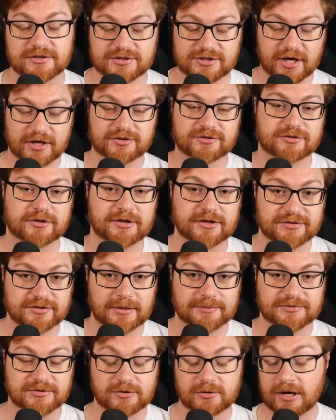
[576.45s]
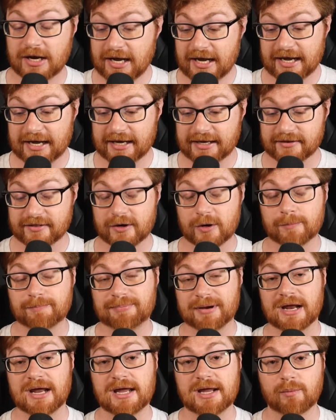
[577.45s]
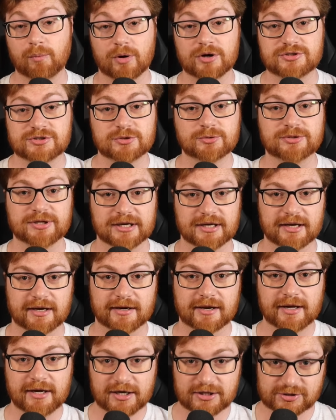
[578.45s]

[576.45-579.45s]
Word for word: john strand is up to and their pay what you can